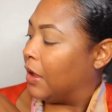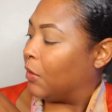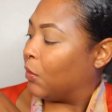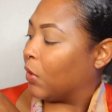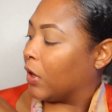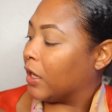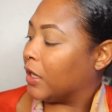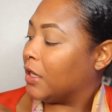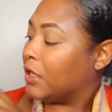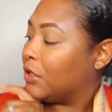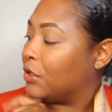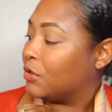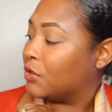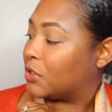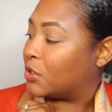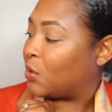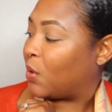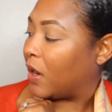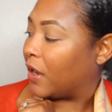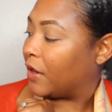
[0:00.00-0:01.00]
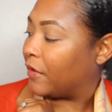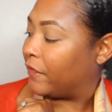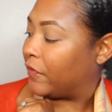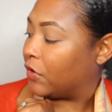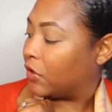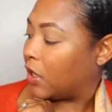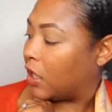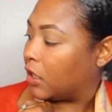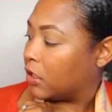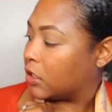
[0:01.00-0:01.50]
We're going to use quite a few
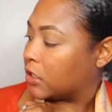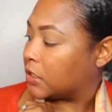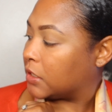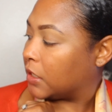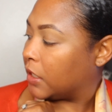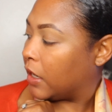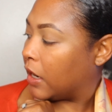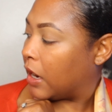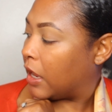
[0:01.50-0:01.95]
colors in here.